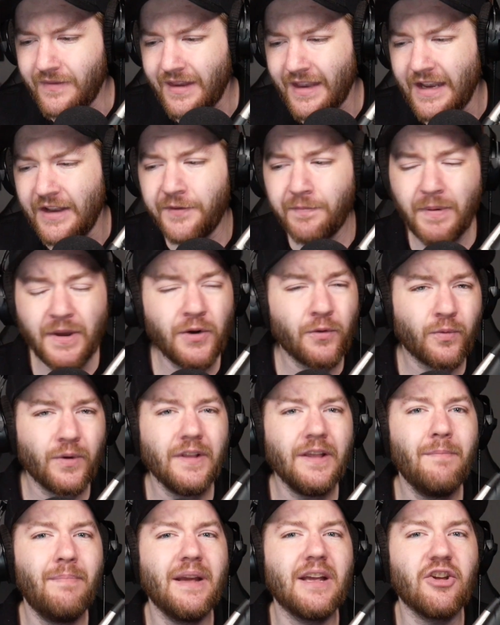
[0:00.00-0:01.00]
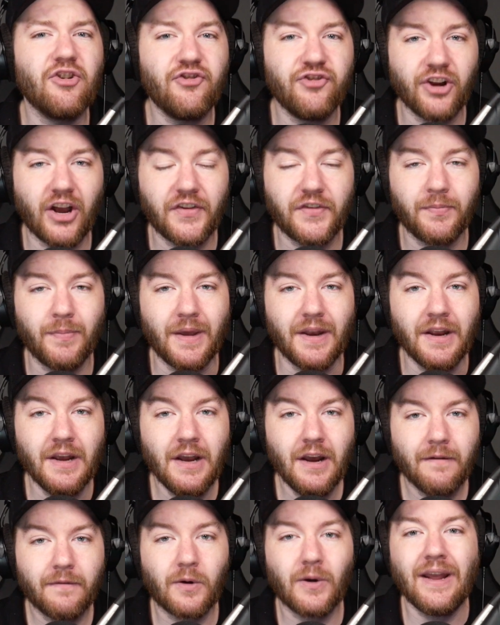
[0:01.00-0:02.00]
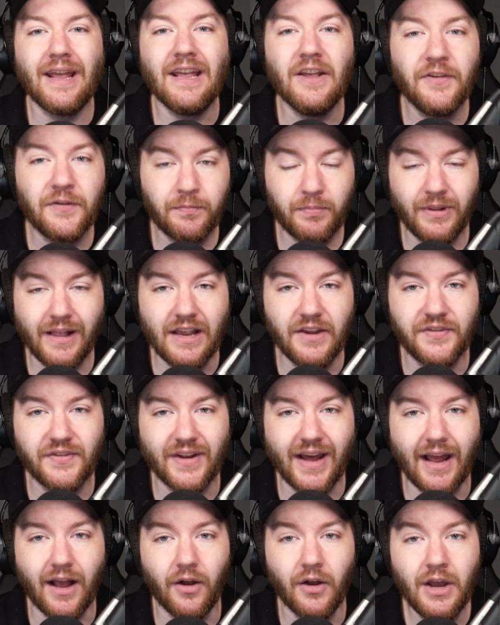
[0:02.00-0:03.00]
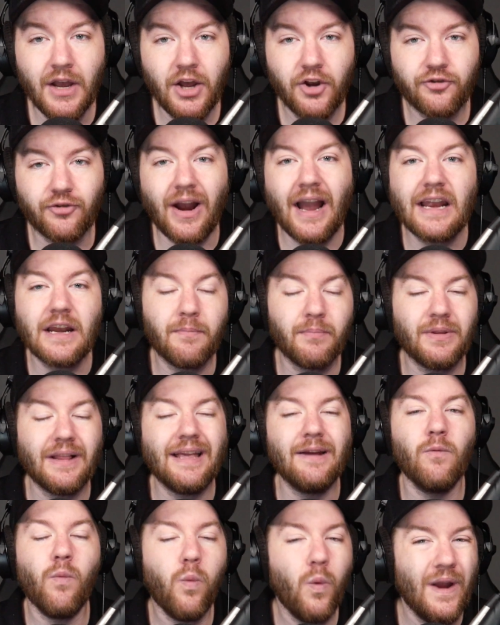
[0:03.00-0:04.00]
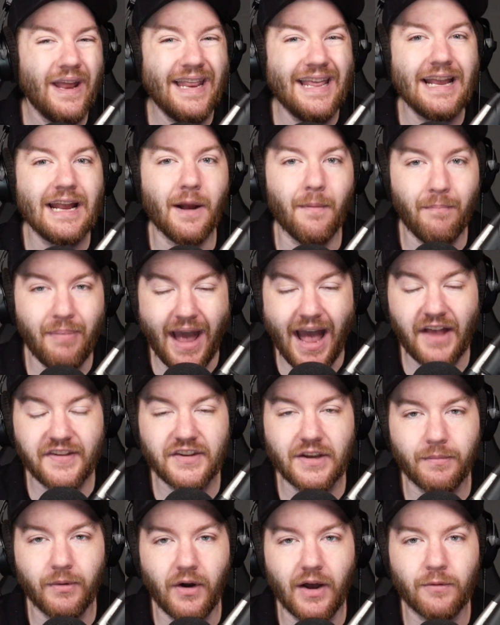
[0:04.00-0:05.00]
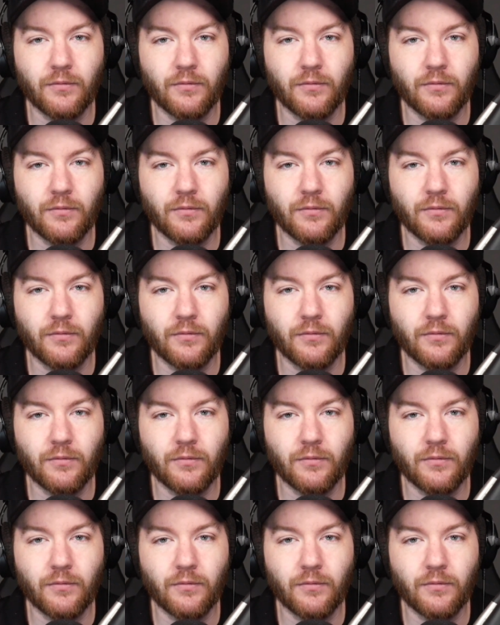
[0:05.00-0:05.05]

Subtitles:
It's been a really big adjustment for his play style, trying to play winning basketball.